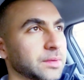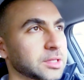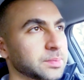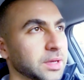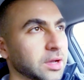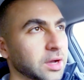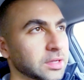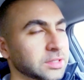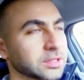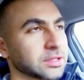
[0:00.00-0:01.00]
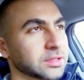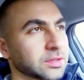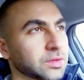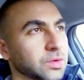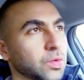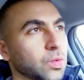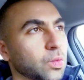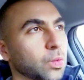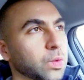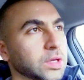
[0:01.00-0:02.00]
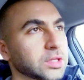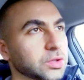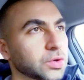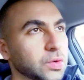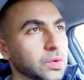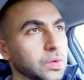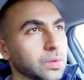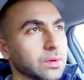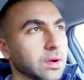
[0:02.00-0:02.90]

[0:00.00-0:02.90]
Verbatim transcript: is because we do